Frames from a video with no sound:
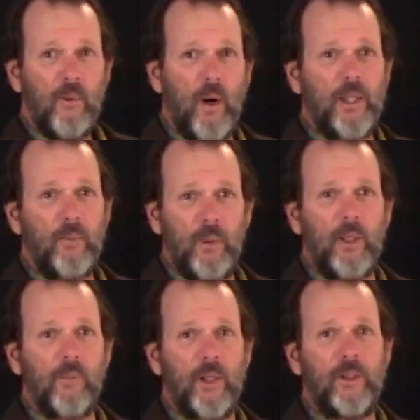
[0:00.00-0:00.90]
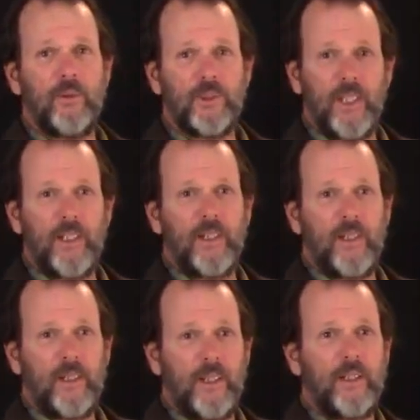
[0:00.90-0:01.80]
What you really want to do is get into
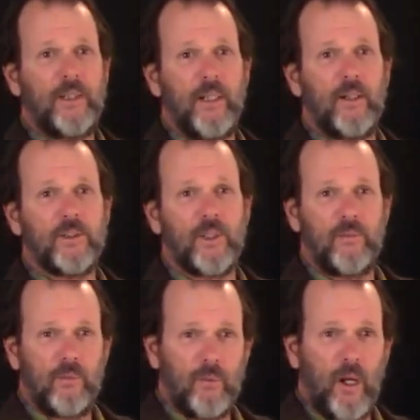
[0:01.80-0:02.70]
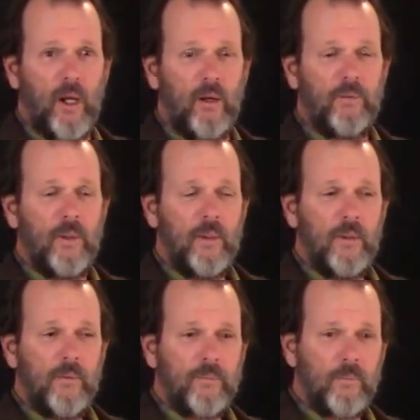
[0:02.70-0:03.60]
the details of
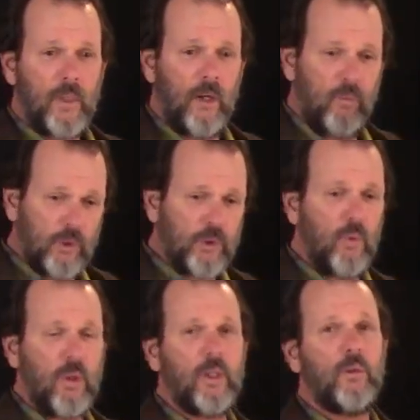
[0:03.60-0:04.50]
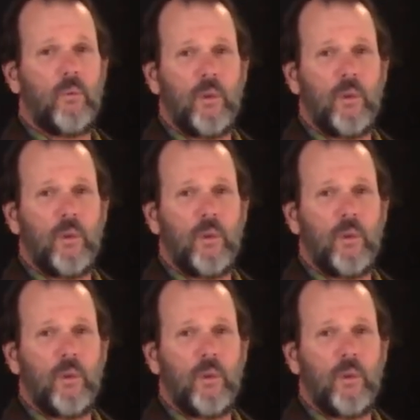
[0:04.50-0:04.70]
what's going on in the